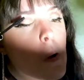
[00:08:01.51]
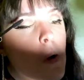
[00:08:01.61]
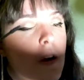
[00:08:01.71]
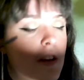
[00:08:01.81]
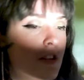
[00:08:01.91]

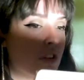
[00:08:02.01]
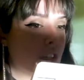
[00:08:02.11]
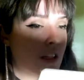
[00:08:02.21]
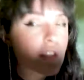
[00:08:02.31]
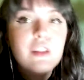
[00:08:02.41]
Okay, so
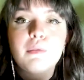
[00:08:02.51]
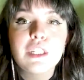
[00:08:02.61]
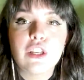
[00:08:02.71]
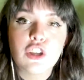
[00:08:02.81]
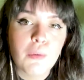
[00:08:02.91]
let me
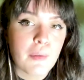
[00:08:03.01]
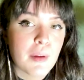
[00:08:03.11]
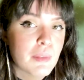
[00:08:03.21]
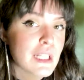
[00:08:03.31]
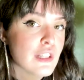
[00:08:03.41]
tell you about my
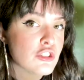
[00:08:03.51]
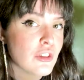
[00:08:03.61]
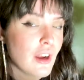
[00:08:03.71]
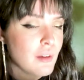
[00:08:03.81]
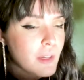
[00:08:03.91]
plans
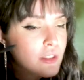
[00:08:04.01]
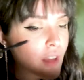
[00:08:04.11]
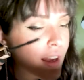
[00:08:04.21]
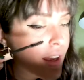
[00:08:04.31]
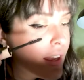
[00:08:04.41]
tonight because
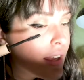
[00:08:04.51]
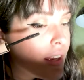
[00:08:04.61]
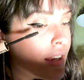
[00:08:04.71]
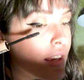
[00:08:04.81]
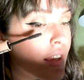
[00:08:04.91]

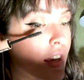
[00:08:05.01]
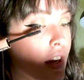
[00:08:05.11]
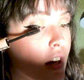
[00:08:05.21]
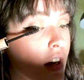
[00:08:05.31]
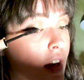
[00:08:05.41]
I
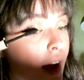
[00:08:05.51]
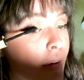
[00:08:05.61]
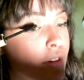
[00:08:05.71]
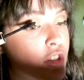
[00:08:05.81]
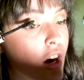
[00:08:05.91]

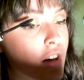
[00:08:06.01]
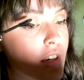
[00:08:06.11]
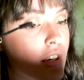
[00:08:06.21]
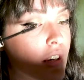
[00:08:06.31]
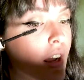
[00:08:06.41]
haven't talked
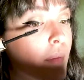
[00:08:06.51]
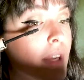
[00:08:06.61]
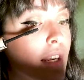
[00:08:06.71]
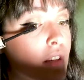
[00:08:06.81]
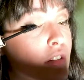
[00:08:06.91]
in a
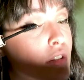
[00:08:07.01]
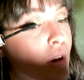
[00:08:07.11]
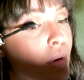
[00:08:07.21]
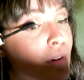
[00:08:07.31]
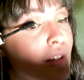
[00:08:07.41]
minute, so